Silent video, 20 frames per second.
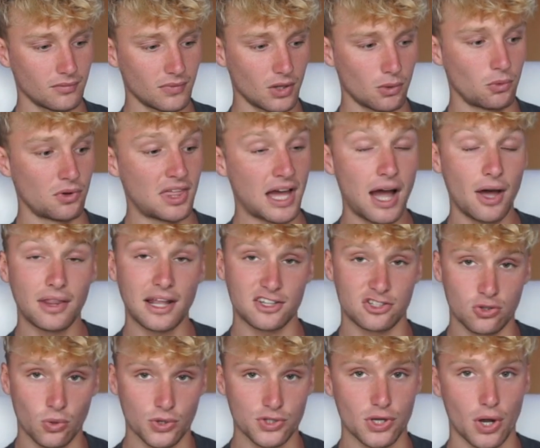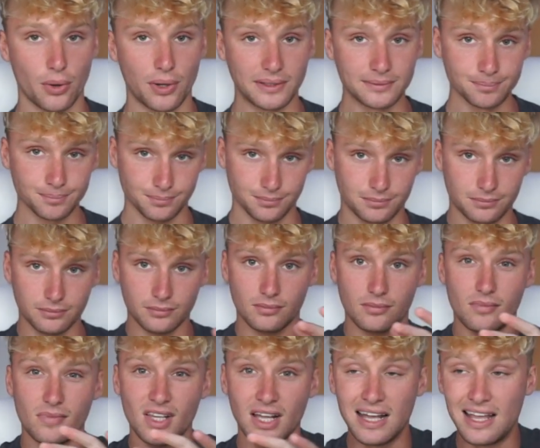with how that store is going.
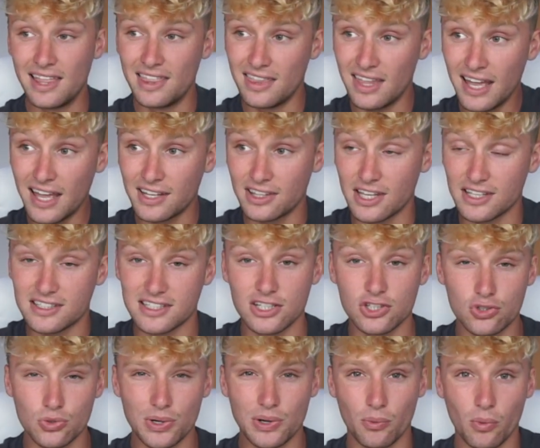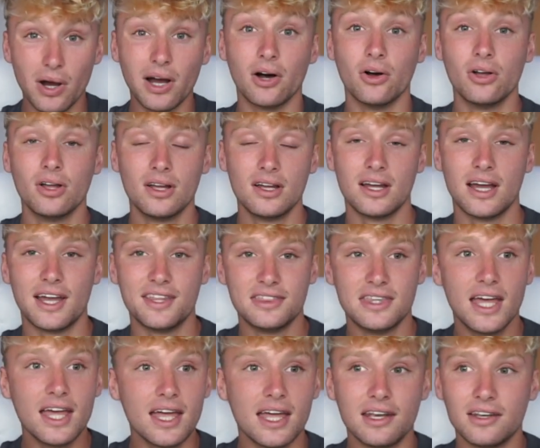And then they see it doing well. And
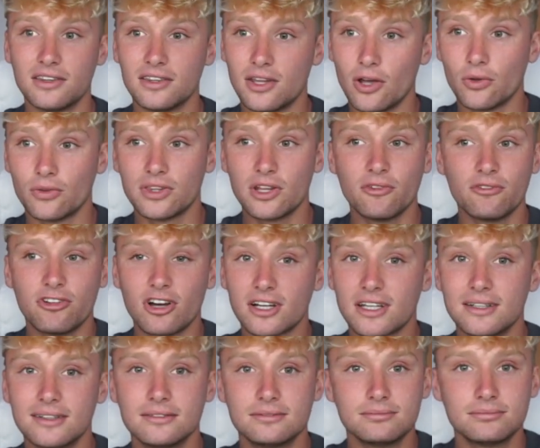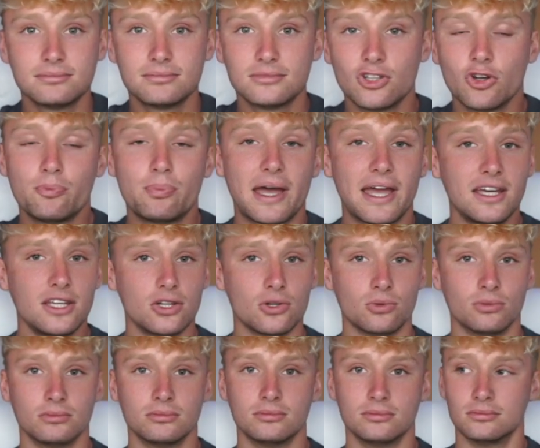then they'll pay you.
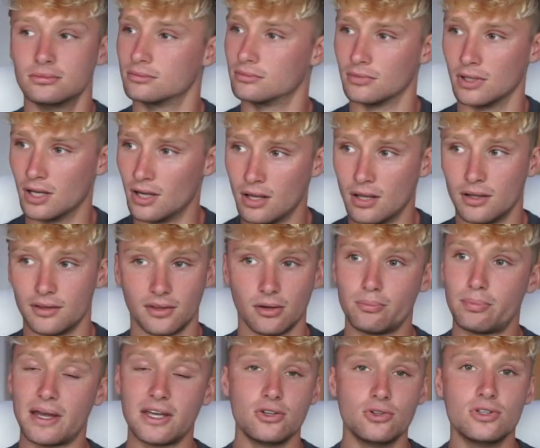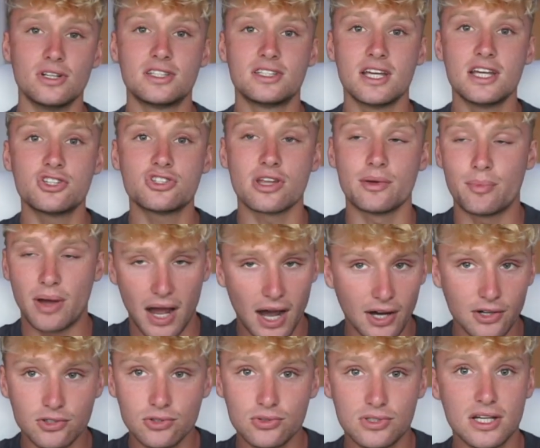They'll pay you to teach them how
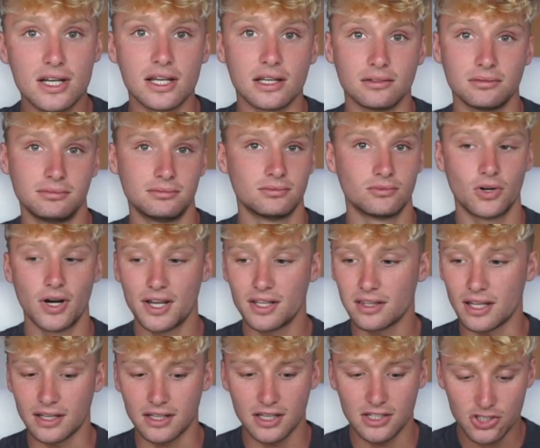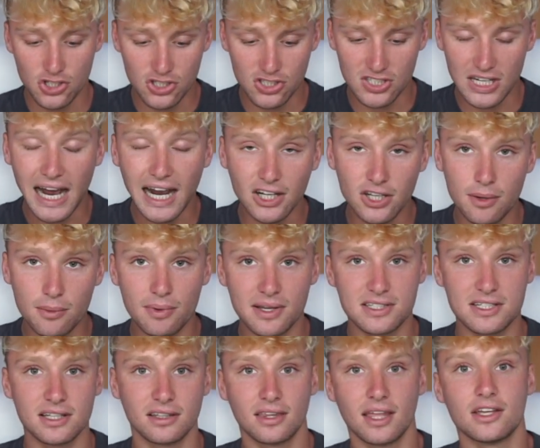you did it, right? Like, it's just
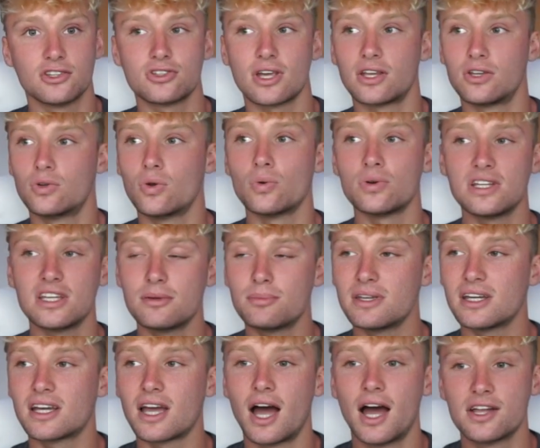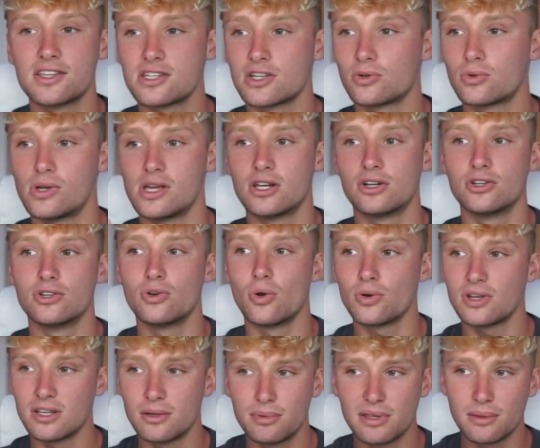documenting things. Like, you don't need to be a content creator. You don't
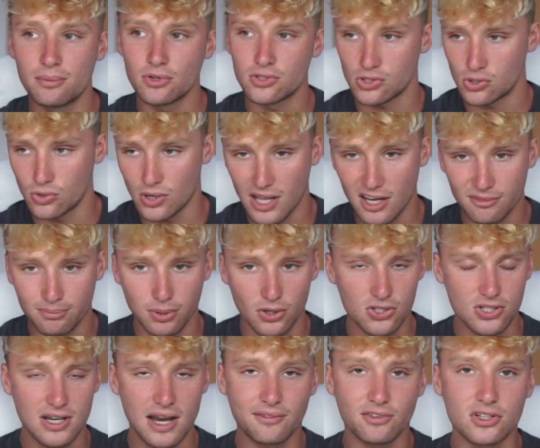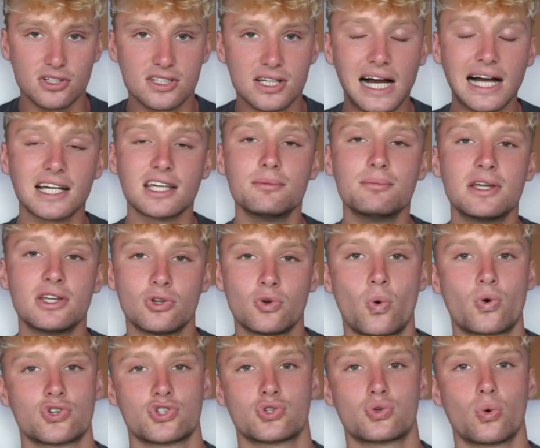need to be the most creative person ever. Document your
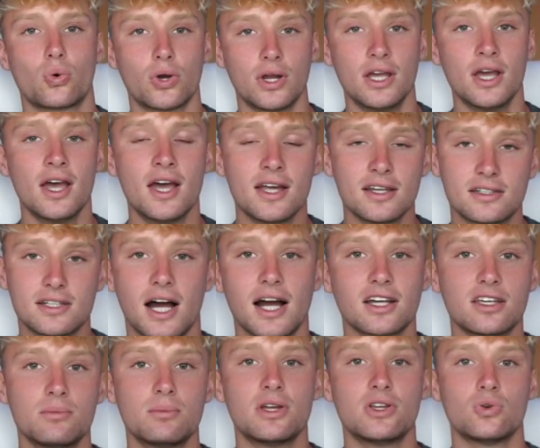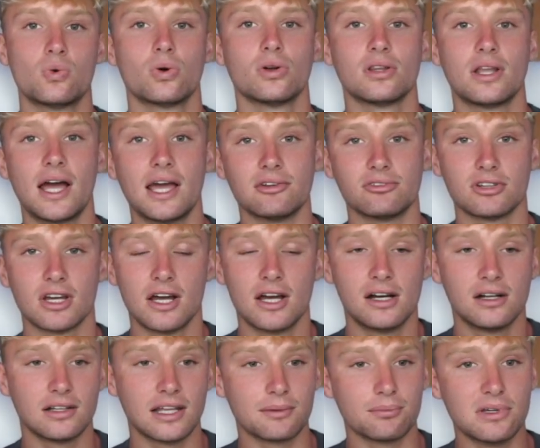story. Document your life.
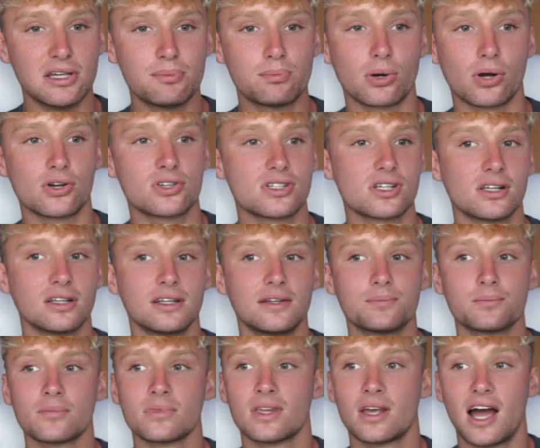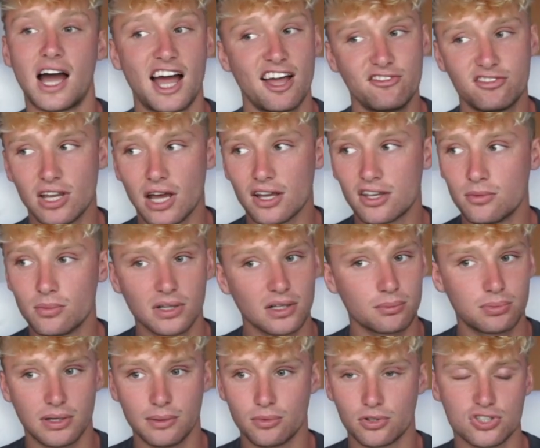Like, me personally, I've documented
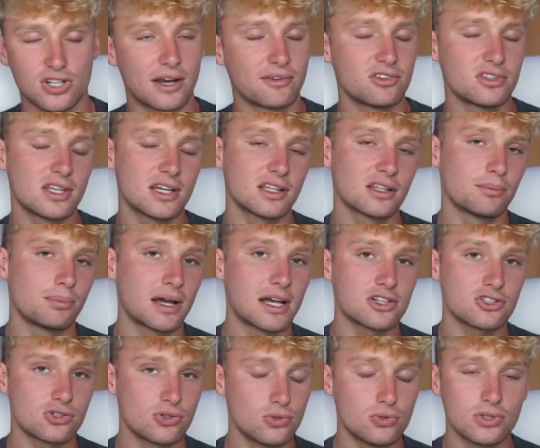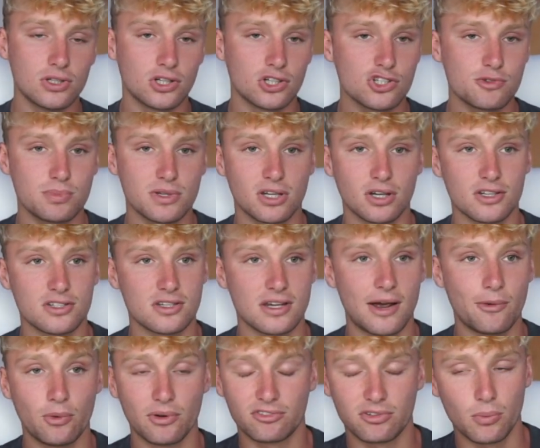pretty much everything in the past 2 years because I
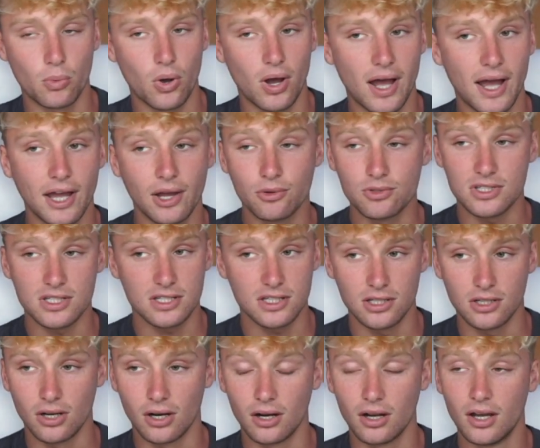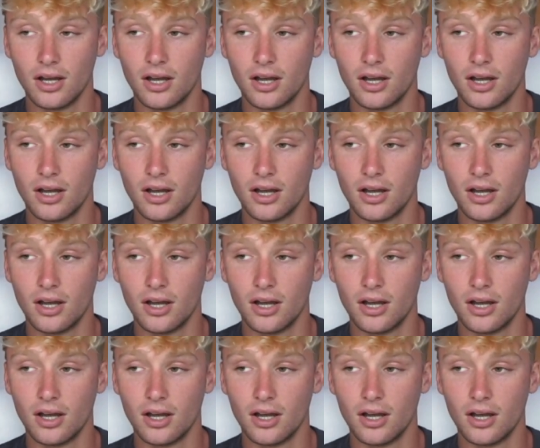went from Ohio to here,